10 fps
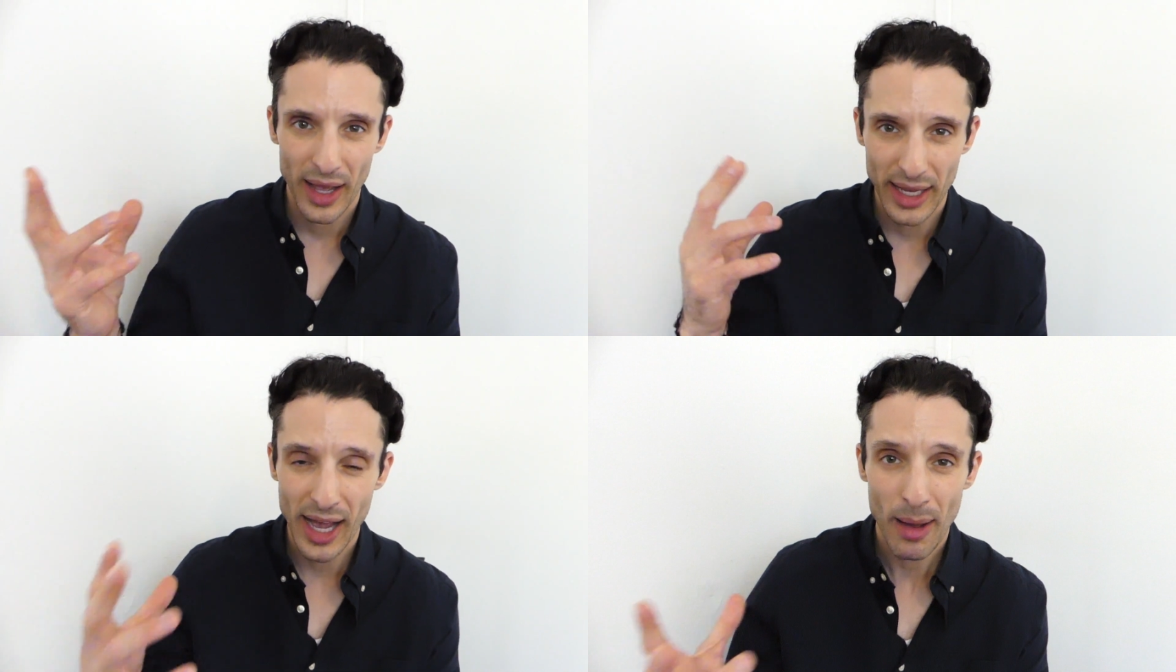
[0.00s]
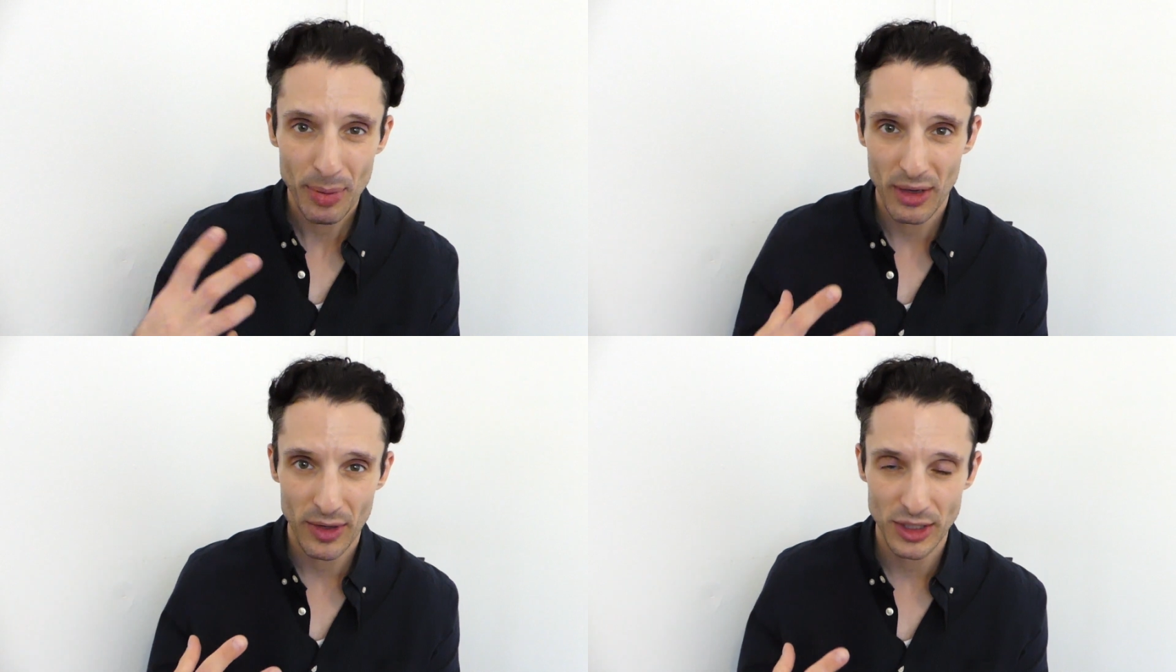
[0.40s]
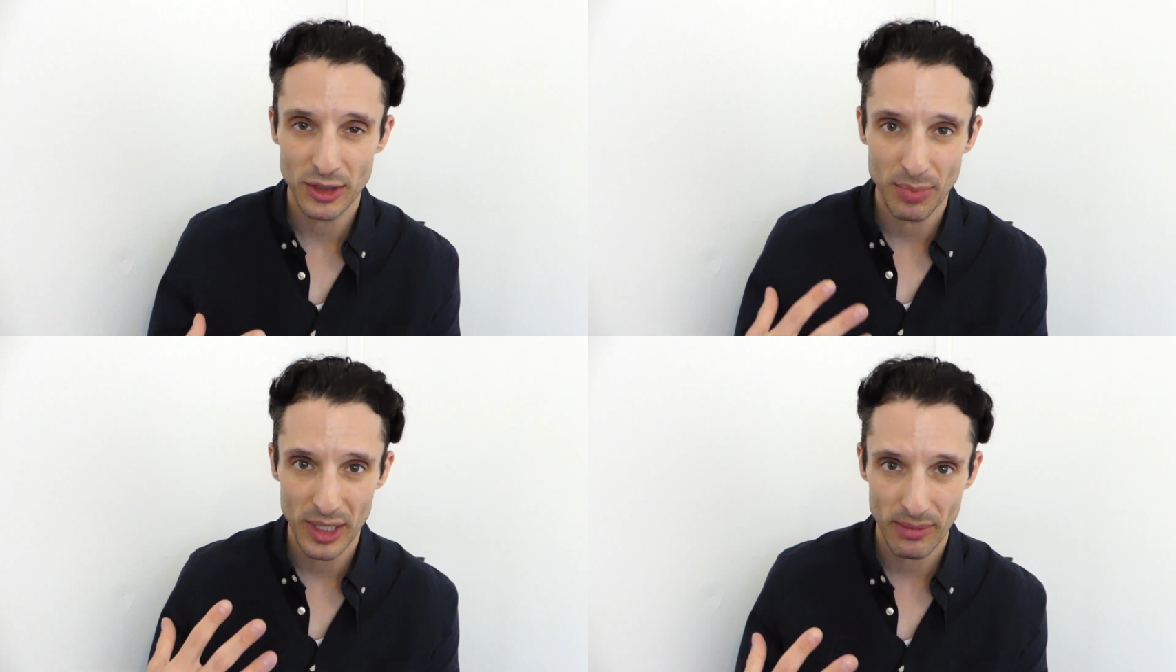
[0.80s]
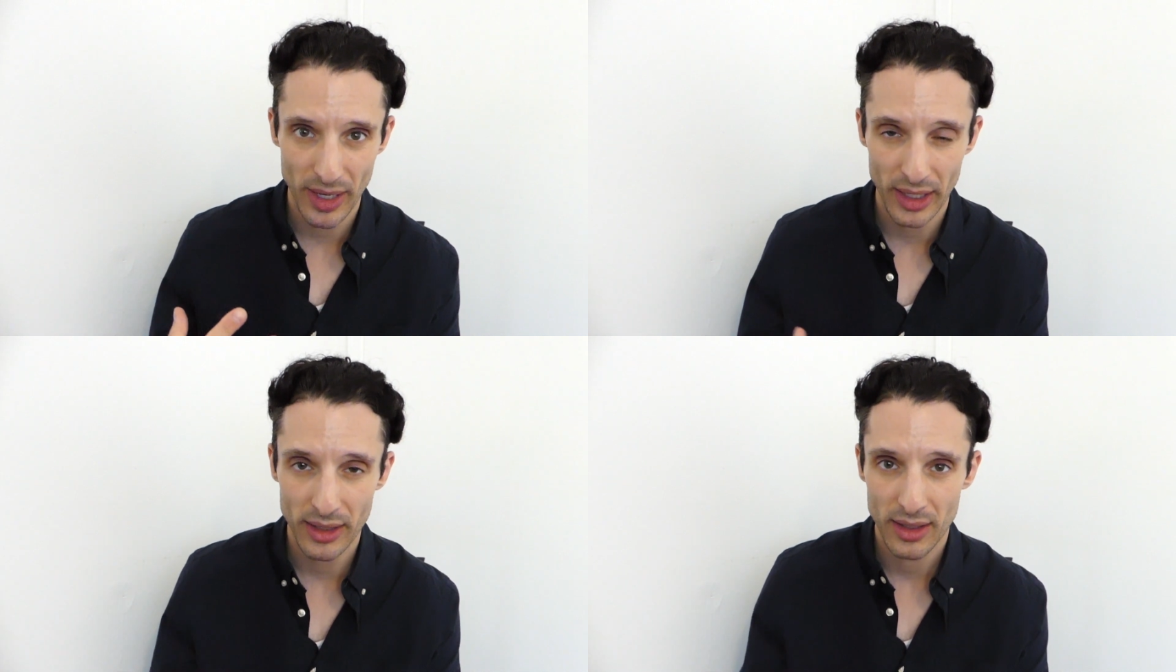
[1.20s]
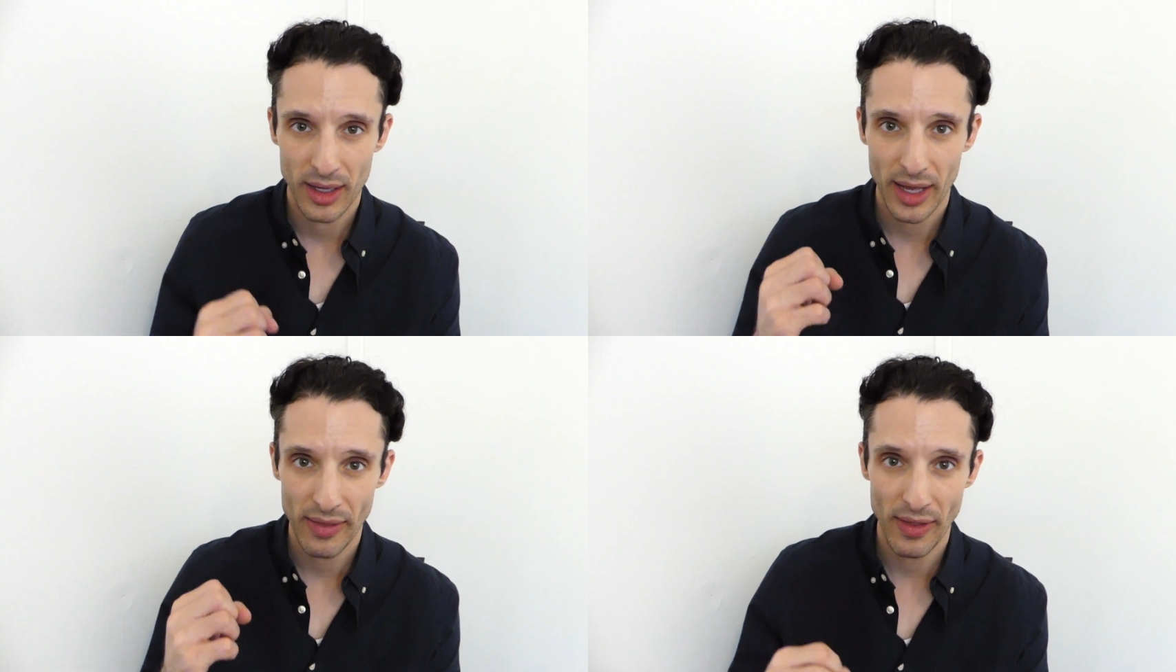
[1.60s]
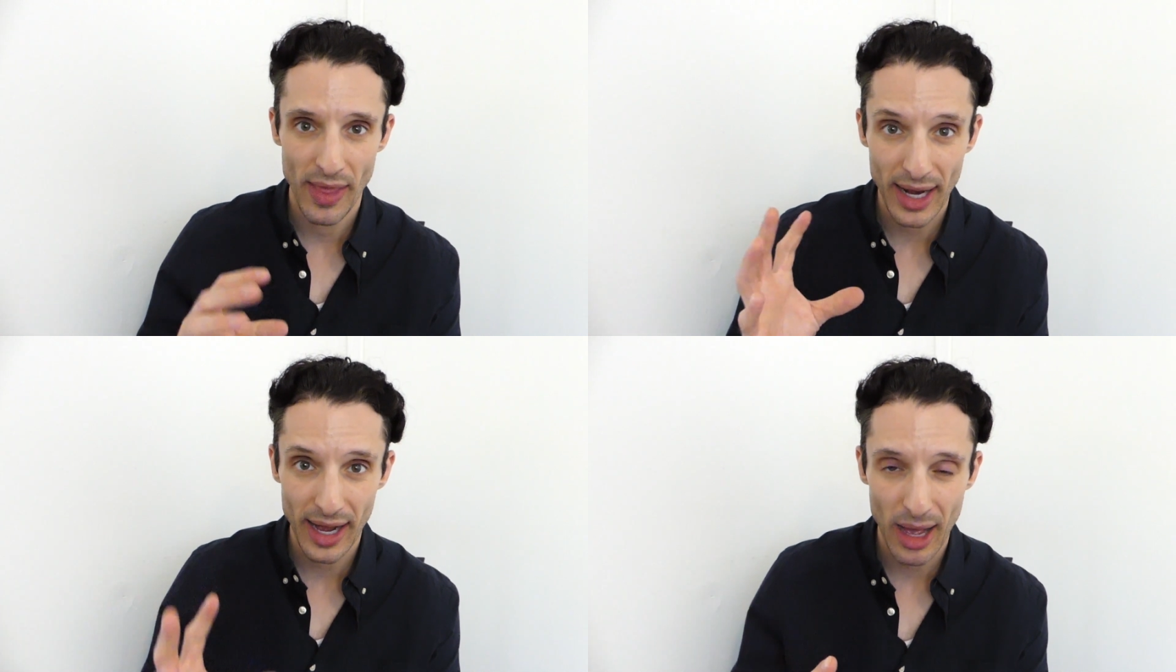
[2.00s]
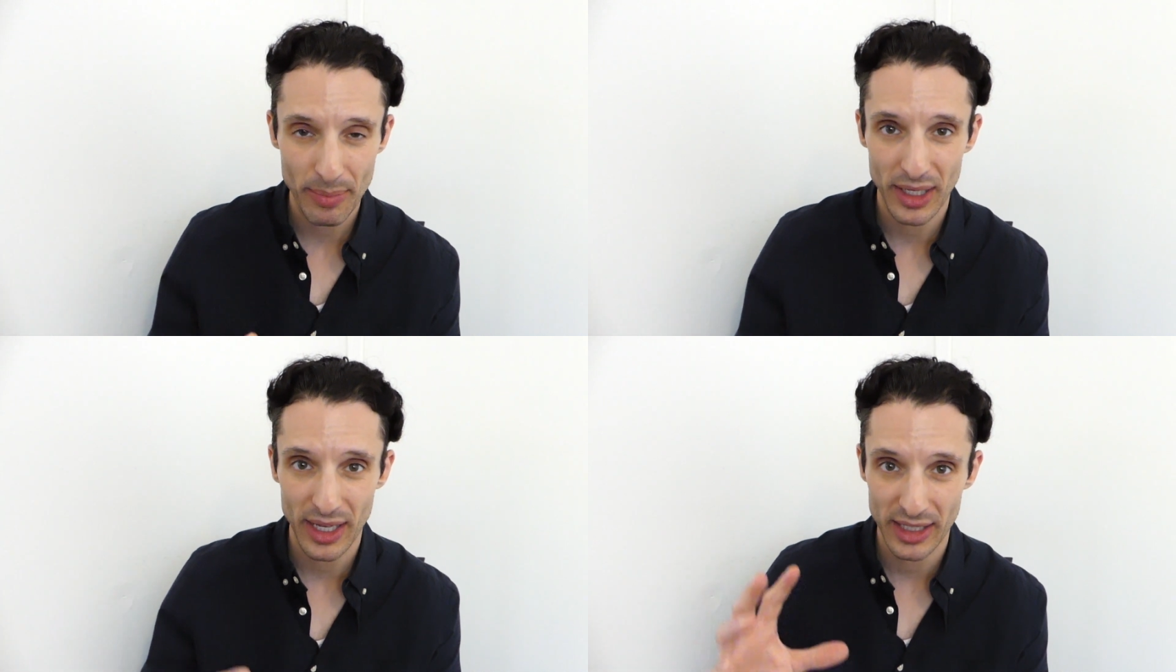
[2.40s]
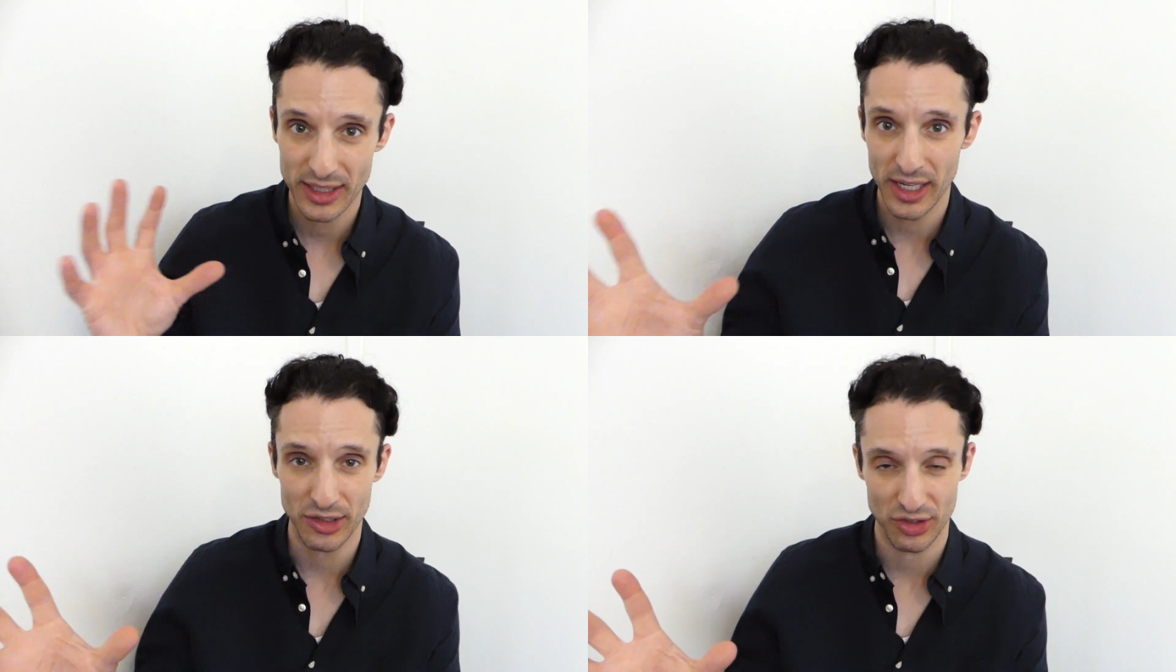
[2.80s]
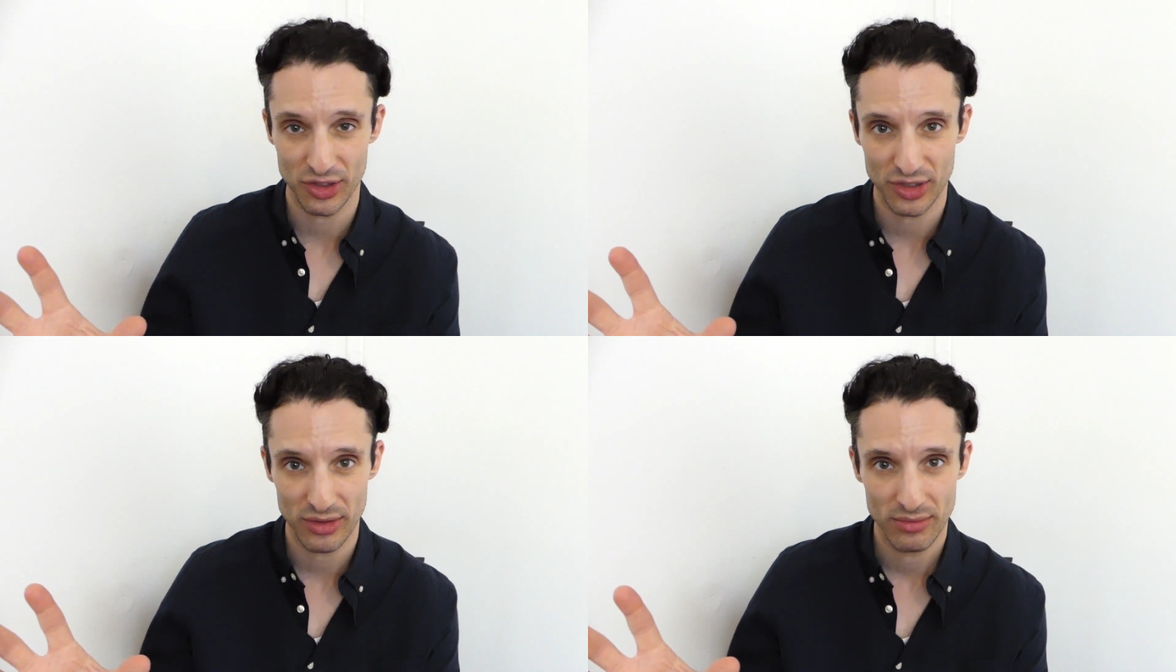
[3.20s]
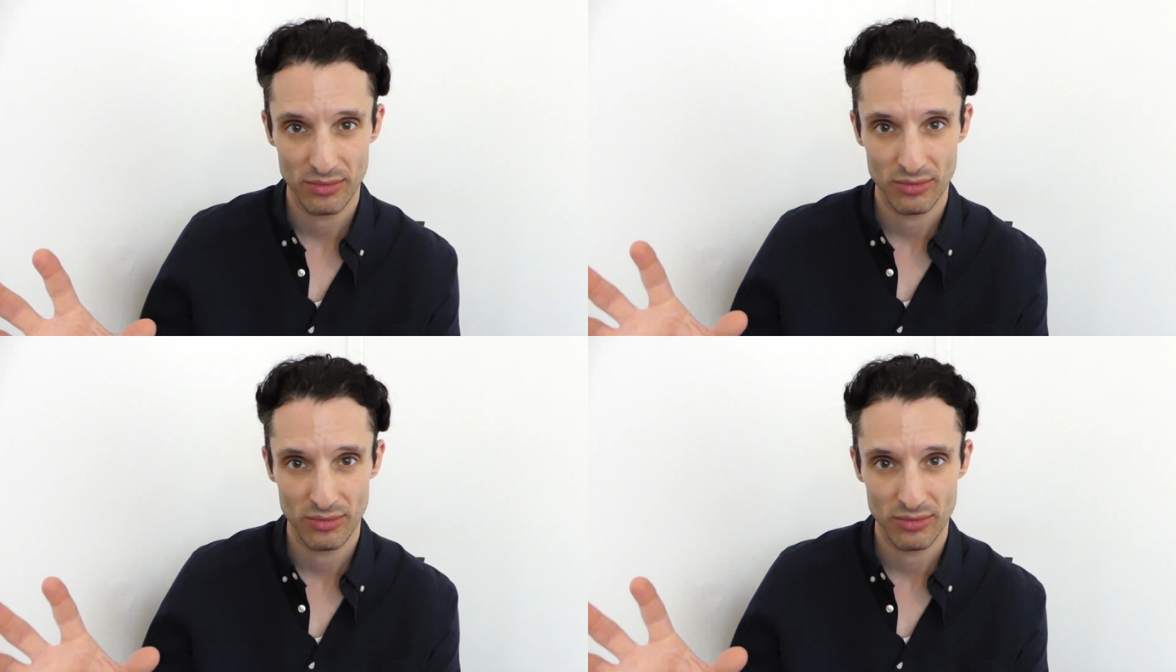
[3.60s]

a copy of us is being made, and then that copy exists